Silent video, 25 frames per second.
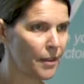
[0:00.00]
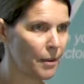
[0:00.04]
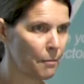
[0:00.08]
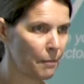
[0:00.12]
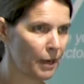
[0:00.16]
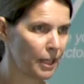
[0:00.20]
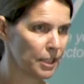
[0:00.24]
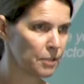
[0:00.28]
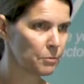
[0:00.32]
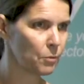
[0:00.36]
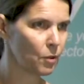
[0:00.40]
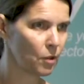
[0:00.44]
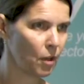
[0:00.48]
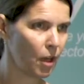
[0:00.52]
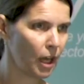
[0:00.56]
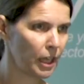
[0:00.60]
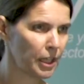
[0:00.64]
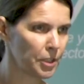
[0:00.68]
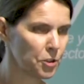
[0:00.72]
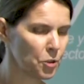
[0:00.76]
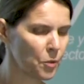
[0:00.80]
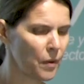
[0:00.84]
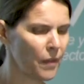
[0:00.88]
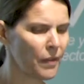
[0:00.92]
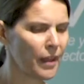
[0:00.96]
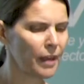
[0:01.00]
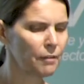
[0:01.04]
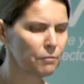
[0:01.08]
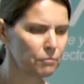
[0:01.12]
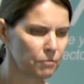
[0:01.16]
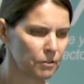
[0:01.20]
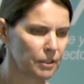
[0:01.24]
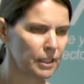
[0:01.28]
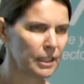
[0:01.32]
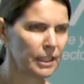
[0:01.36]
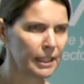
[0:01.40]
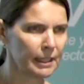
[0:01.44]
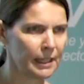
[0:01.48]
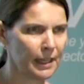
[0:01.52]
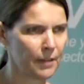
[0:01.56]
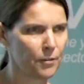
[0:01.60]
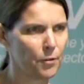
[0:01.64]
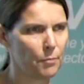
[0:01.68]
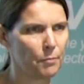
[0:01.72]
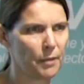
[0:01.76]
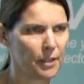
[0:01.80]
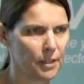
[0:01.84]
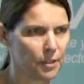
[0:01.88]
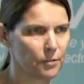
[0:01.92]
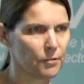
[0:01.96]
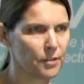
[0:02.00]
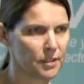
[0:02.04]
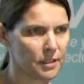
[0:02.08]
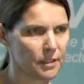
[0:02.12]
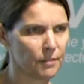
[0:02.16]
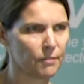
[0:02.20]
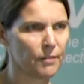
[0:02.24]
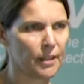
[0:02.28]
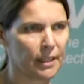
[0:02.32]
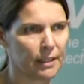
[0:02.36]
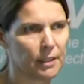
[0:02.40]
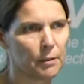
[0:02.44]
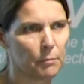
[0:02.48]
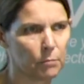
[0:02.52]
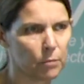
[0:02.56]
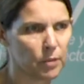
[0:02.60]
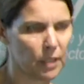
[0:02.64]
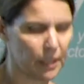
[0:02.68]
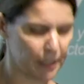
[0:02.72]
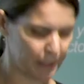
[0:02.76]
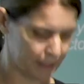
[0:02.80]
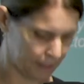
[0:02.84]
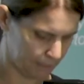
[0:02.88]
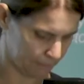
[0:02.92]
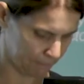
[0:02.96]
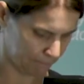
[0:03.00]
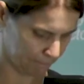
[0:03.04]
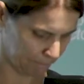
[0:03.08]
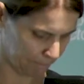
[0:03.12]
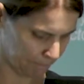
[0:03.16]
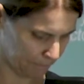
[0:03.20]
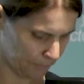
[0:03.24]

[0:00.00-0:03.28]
they're much more likely to, and they really get the benefits if they complete them.